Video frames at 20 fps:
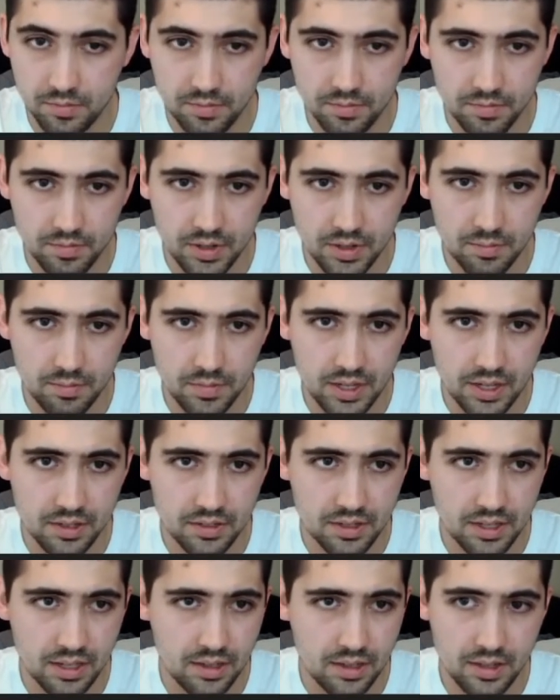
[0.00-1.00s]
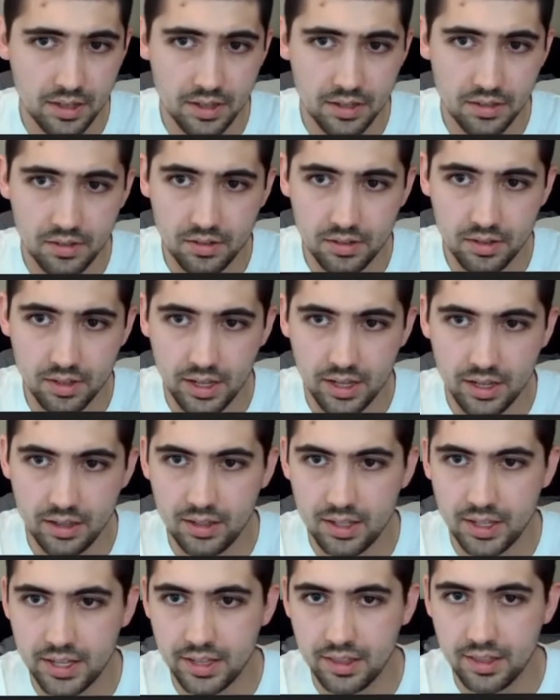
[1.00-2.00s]
minimize out of this and
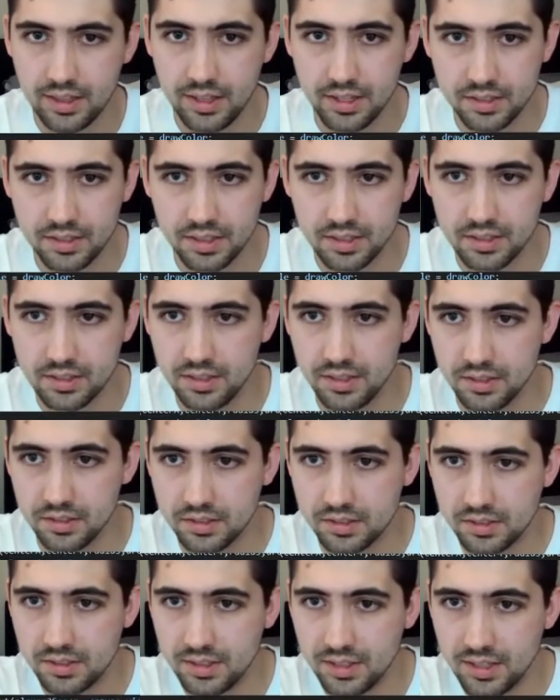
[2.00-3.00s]
look at this. This is